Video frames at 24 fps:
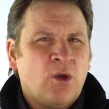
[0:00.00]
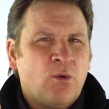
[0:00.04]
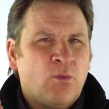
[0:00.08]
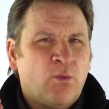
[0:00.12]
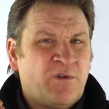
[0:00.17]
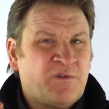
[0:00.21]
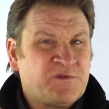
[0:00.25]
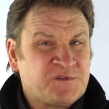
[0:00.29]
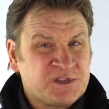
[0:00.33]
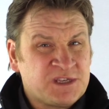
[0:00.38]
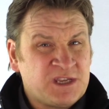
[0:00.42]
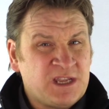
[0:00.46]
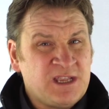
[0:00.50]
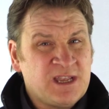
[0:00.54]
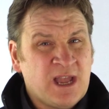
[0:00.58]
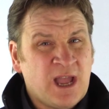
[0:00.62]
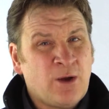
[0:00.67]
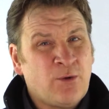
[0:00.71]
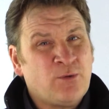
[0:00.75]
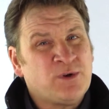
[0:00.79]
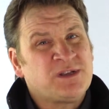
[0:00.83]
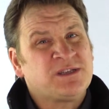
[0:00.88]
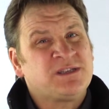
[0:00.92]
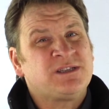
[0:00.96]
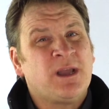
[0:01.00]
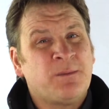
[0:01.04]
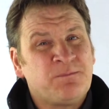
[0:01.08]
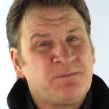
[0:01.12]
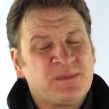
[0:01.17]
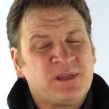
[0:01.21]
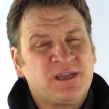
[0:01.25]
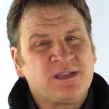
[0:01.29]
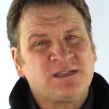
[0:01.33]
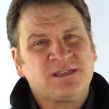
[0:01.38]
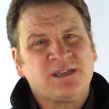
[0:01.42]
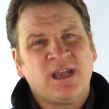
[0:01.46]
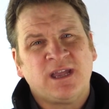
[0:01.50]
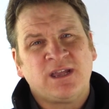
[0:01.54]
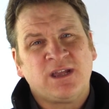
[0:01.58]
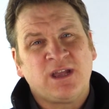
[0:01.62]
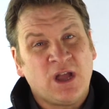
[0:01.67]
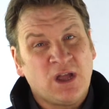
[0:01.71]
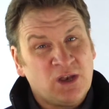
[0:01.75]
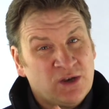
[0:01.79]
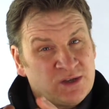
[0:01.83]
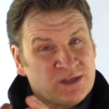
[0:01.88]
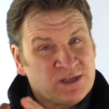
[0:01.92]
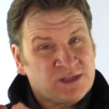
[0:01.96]
We've seen how a septic tank
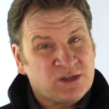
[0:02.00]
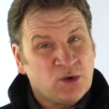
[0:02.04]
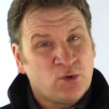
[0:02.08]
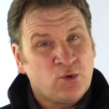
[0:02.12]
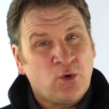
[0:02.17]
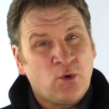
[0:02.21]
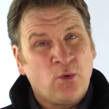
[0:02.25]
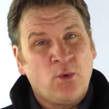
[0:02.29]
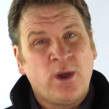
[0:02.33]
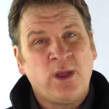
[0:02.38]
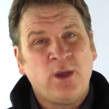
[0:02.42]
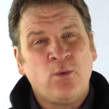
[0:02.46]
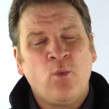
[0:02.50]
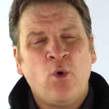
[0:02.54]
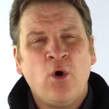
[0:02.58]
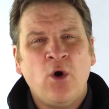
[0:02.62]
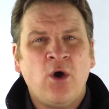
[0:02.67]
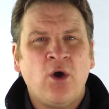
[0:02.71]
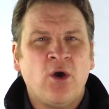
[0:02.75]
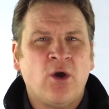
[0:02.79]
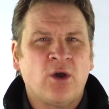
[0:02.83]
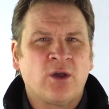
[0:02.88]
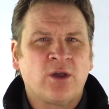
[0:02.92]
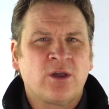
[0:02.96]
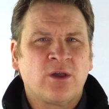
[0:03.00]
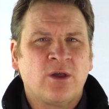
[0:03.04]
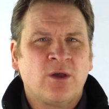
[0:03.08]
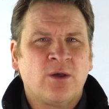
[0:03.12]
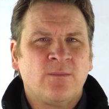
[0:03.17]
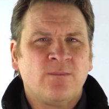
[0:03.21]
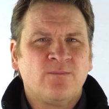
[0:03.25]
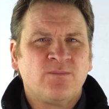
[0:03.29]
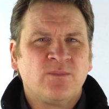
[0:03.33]
and a soakaway work.